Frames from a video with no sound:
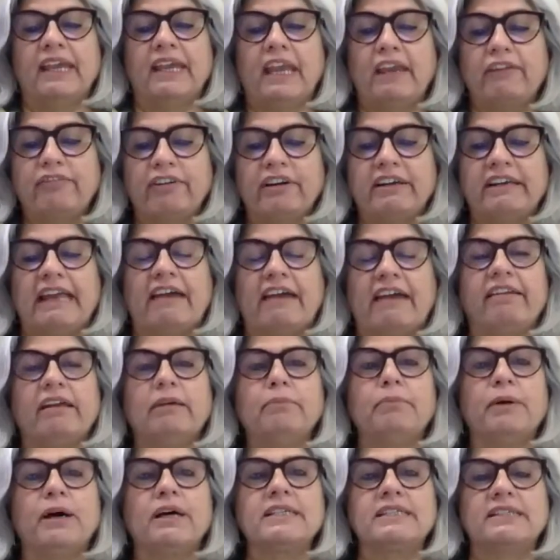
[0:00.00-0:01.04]
If a
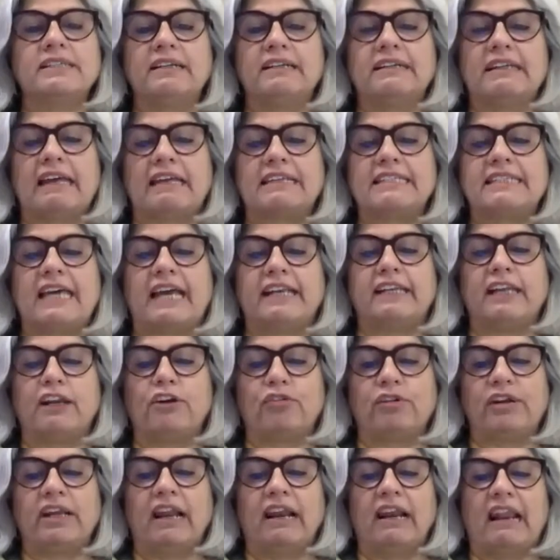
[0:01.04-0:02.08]
daring person does that in
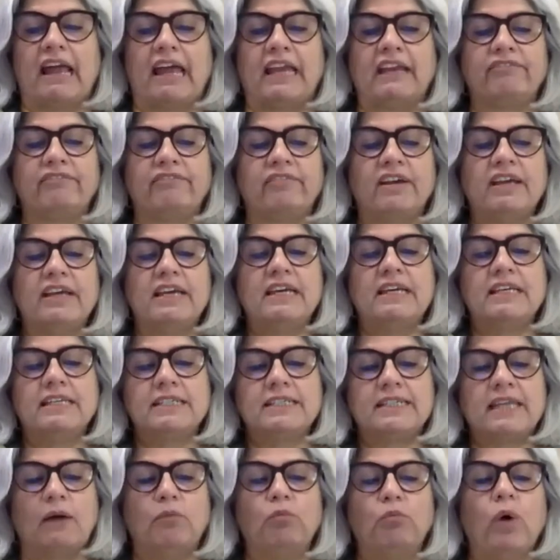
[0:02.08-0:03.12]
real life,
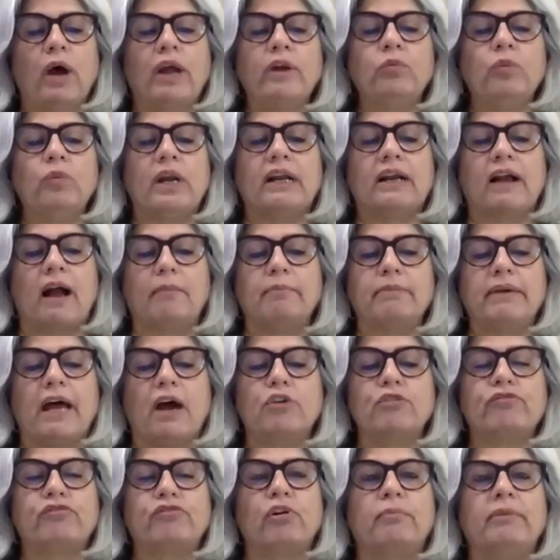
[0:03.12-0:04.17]
someone will come
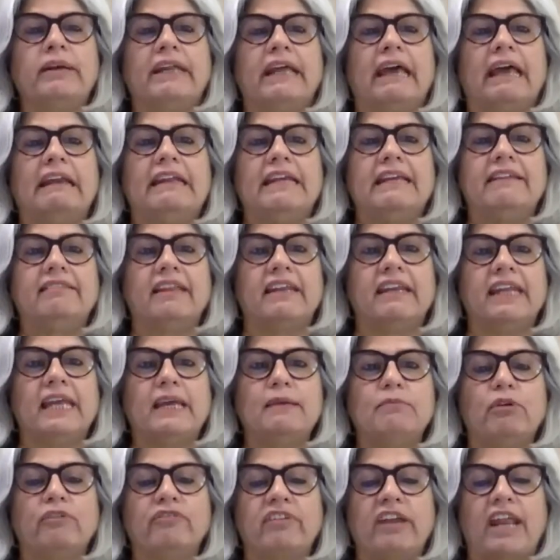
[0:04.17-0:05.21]
down from Delhi in the
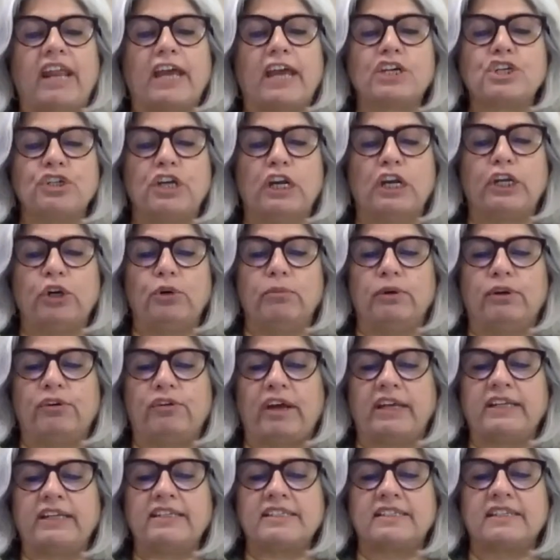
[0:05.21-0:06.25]
name of National Human
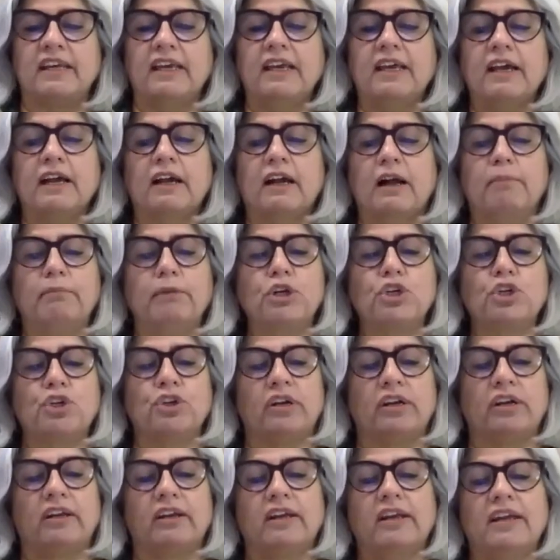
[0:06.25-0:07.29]
Rights
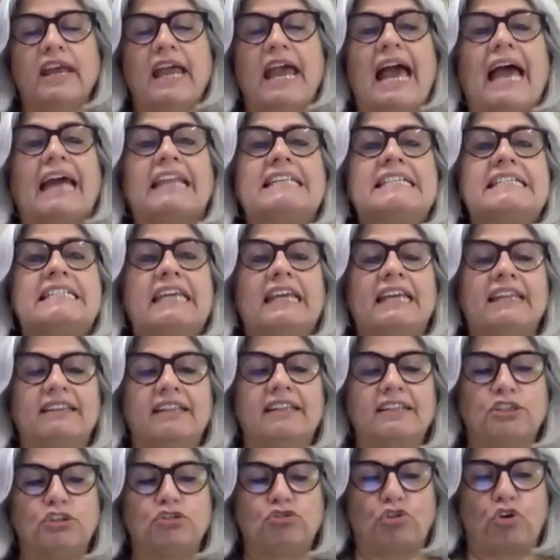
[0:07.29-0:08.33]
Commission and say
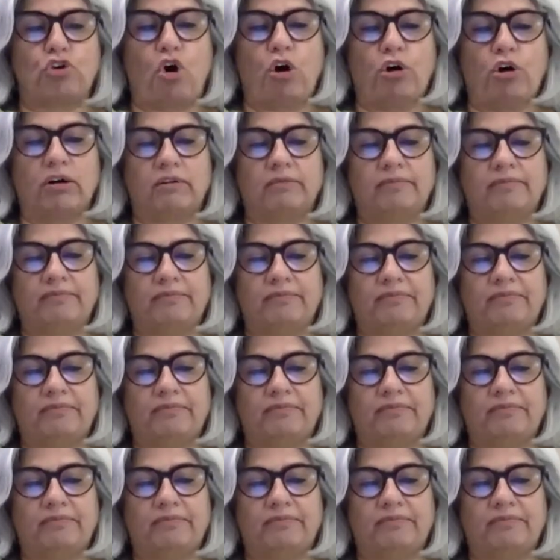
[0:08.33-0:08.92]
this is wrong."